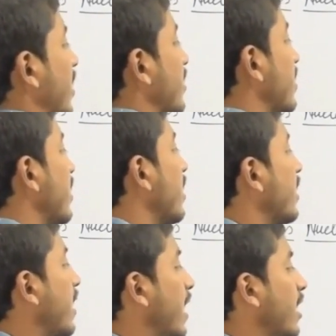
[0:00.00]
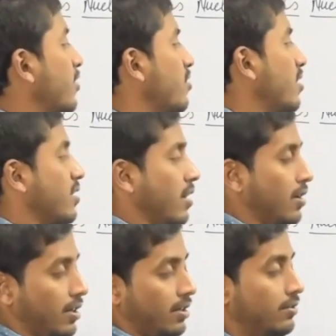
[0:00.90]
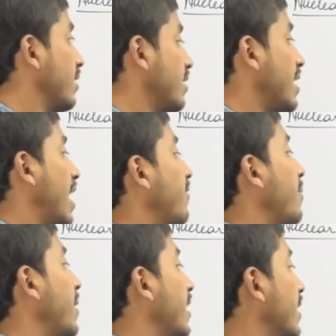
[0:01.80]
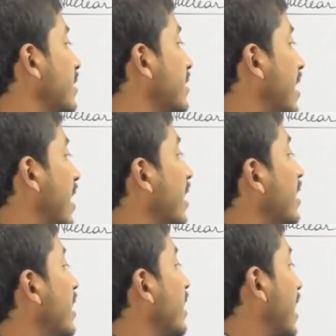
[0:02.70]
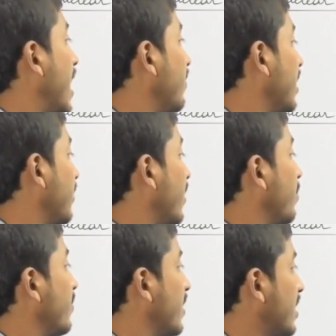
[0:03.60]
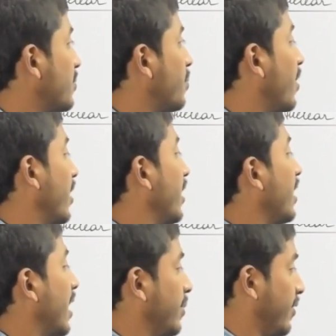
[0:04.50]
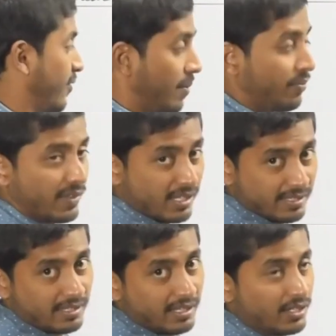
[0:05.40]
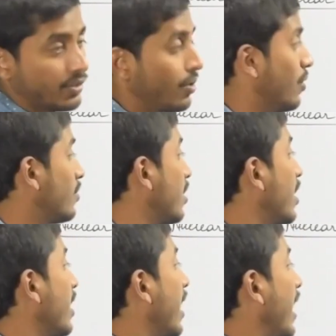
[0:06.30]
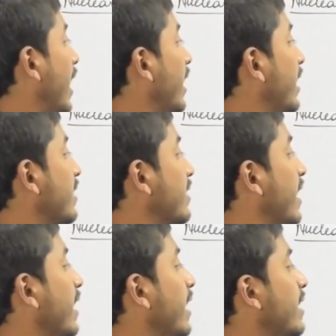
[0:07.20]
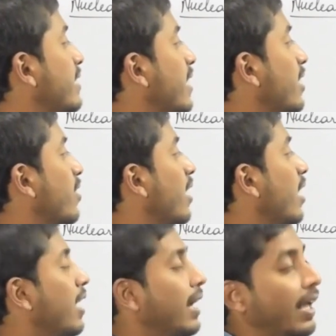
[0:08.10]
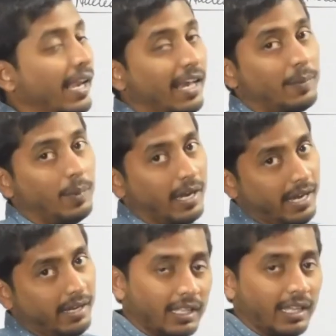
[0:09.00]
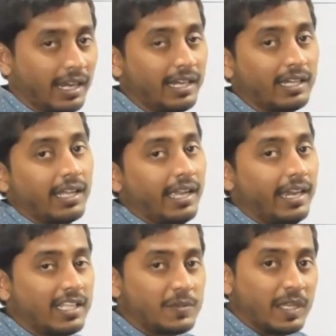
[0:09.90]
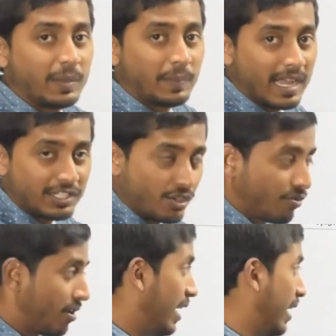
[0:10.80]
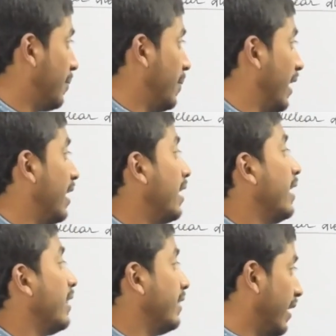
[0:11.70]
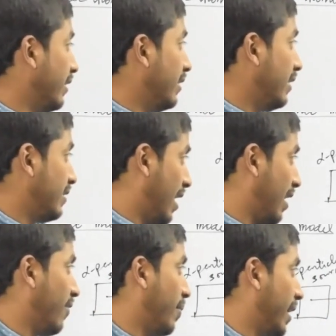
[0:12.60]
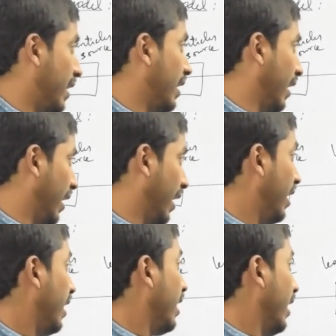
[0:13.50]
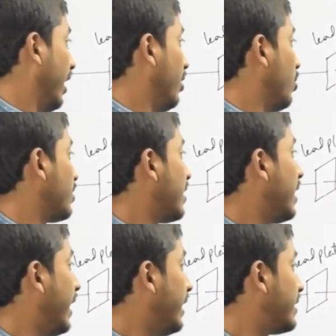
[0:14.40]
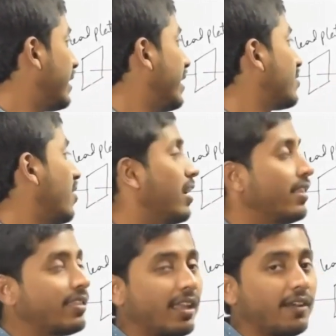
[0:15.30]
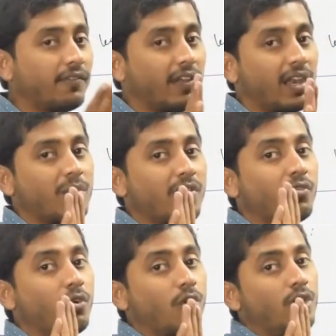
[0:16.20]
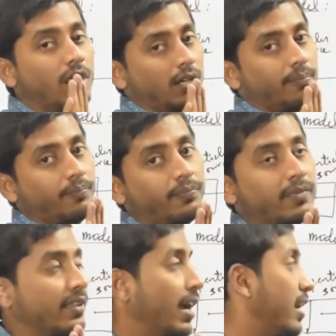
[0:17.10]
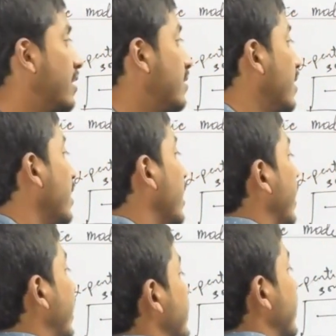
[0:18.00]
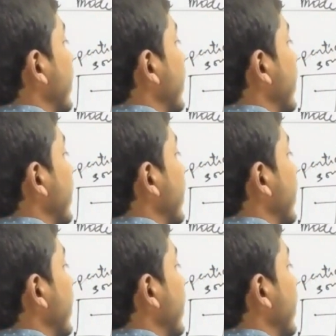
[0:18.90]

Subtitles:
this, the electrons or this alpha particles are traveling from this point, I mean from this source, and it is getting incident on a lead plate, right. It is being passed through a lead plate, then this alpha particle ray, it goes and incidents on a thin film of gold, that is it is